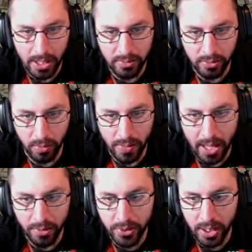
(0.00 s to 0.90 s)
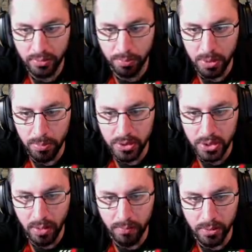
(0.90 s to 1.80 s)
so the outside's pretty much
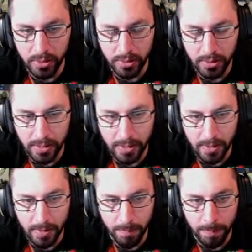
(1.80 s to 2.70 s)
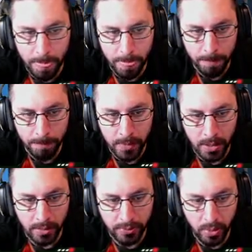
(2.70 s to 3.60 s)
covered.
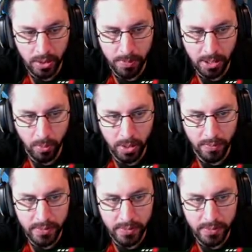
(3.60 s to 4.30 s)
Let's go ahead and make our way on the